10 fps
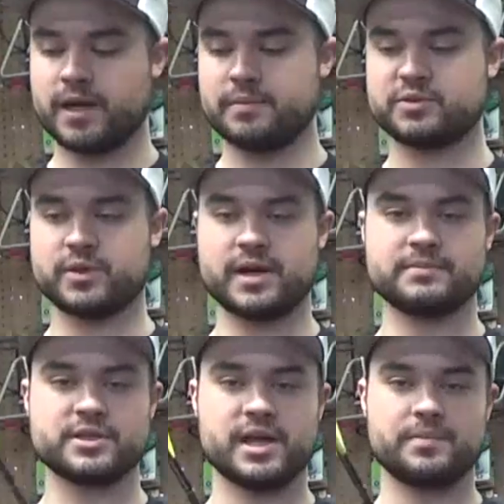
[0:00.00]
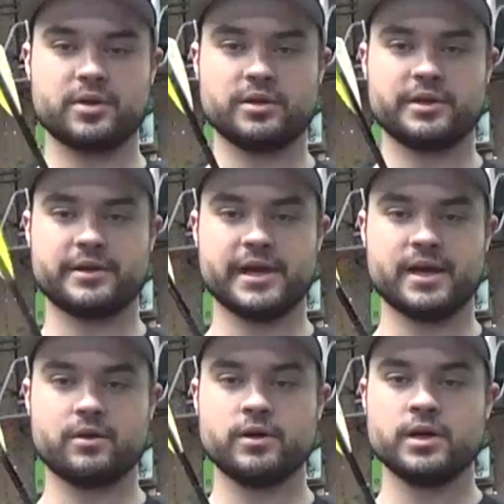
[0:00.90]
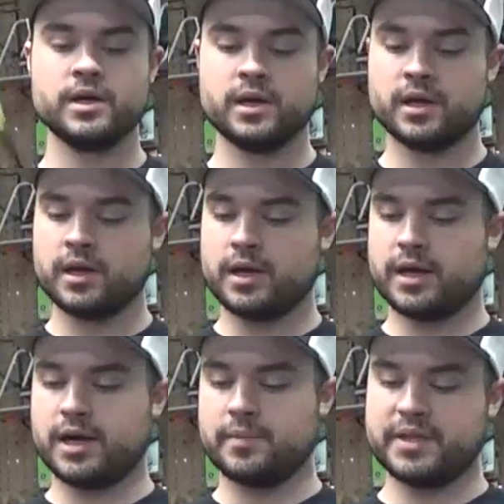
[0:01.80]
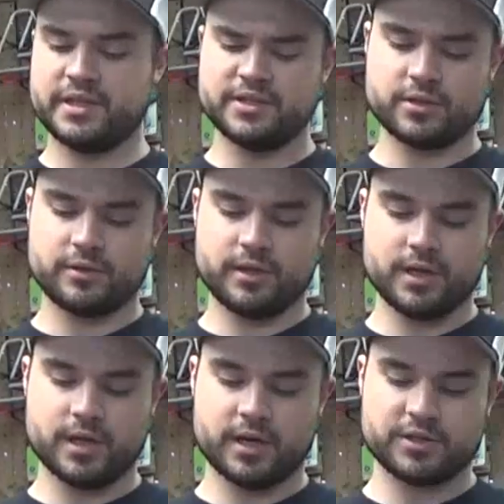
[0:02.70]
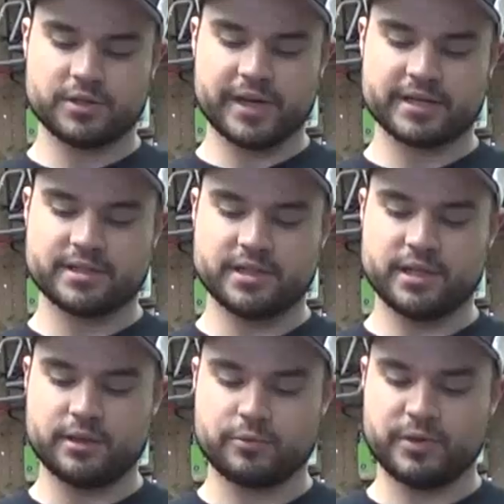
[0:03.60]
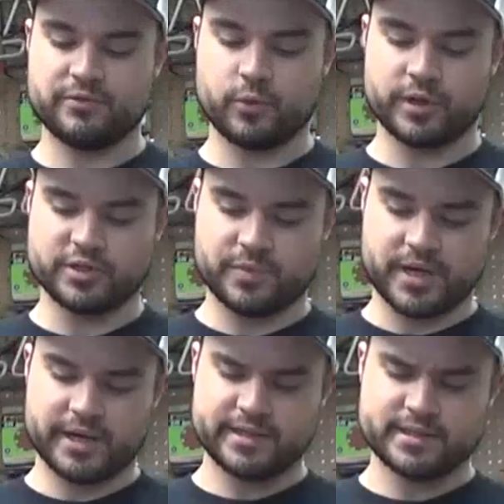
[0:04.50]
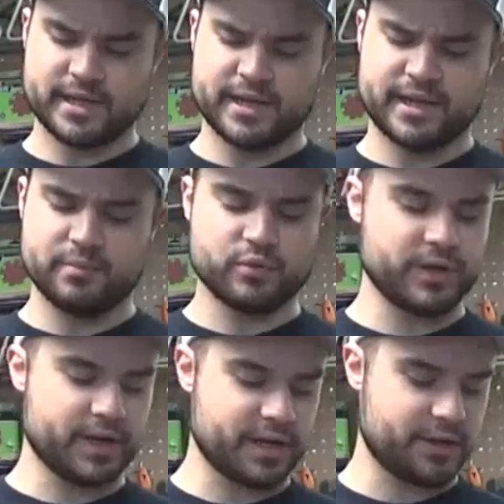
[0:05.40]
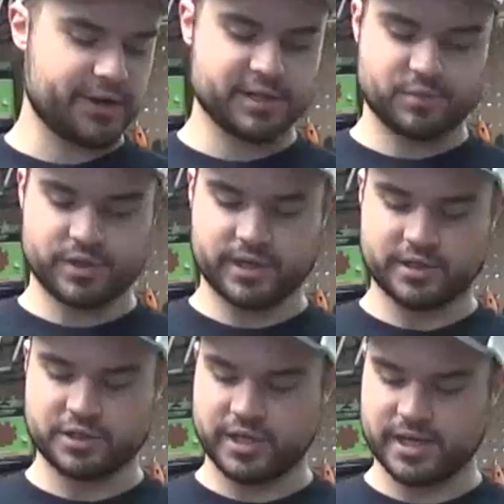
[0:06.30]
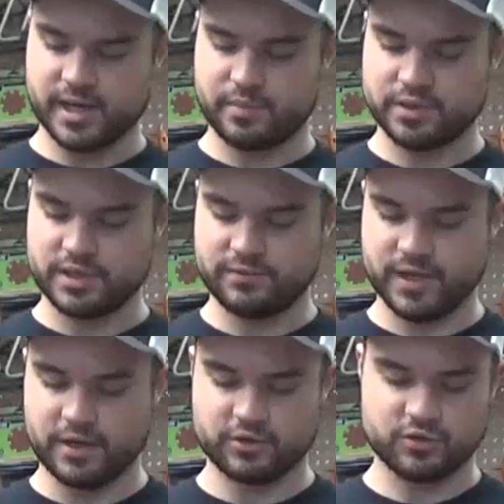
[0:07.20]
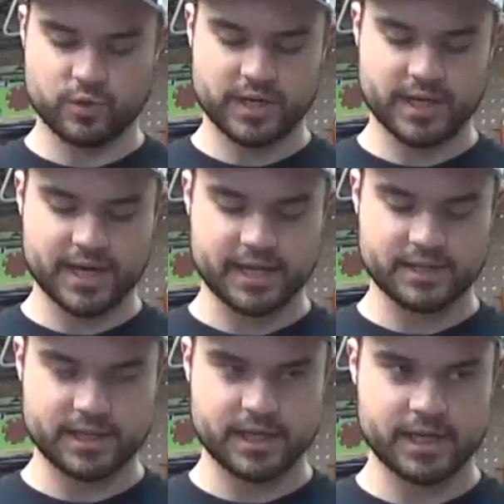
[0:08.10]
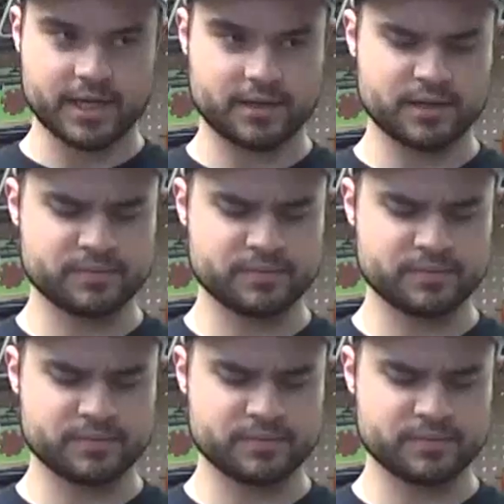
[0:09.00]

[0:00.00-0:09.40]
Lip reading: is what I'm slapping on there now. And these are the Hunter XT 340 spines at 8.9 grades per inch, and I believe they are 28 and